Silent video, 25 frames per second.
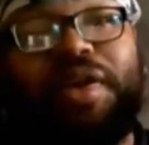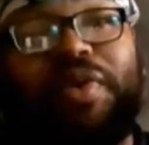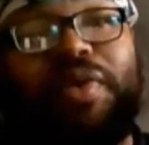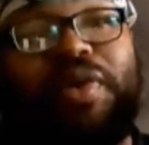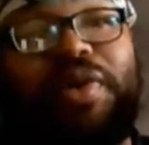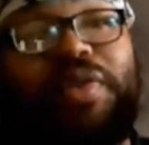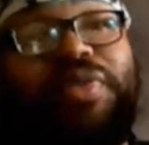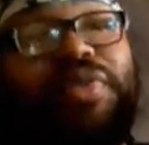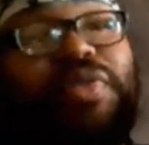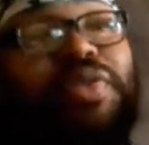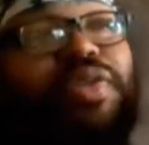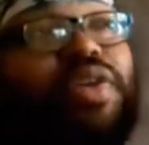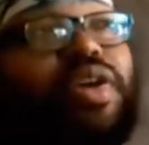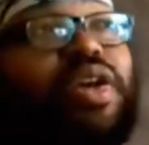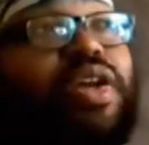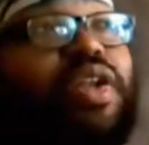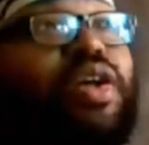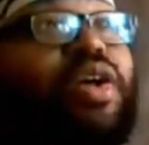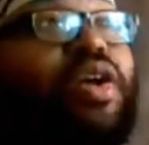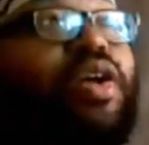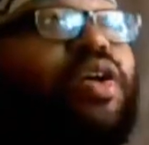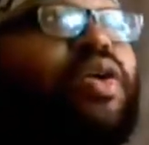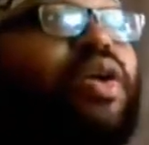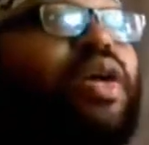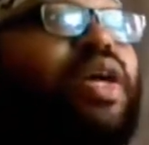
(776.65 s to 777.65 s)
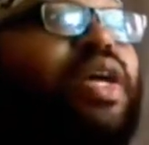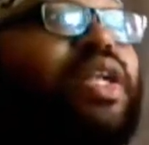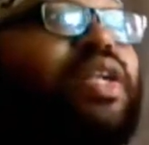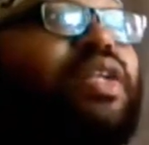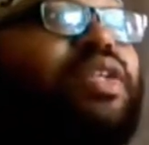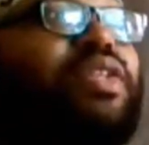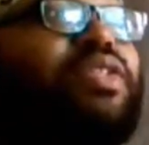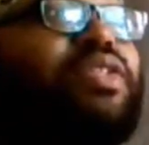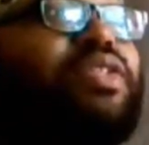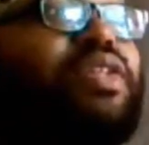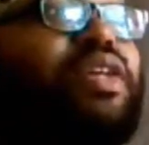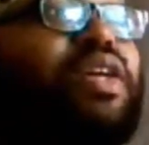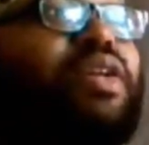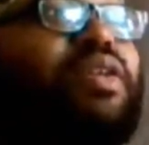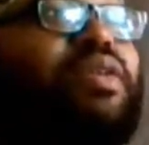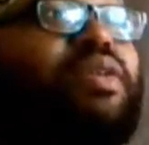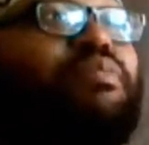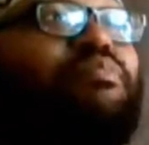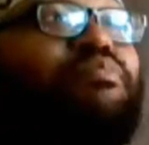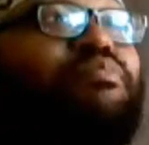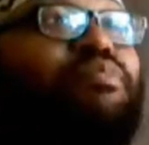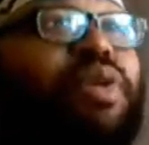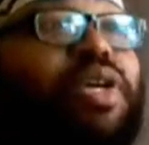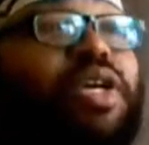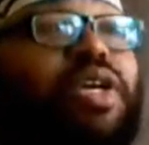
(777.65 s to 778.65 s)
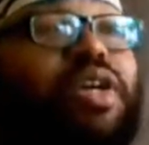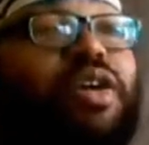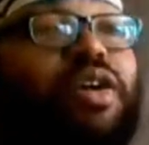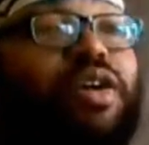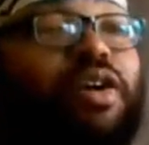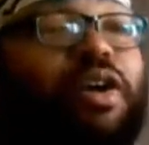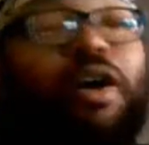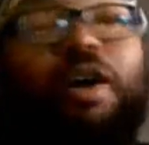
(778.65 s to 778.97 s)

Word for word: with, you know, in in being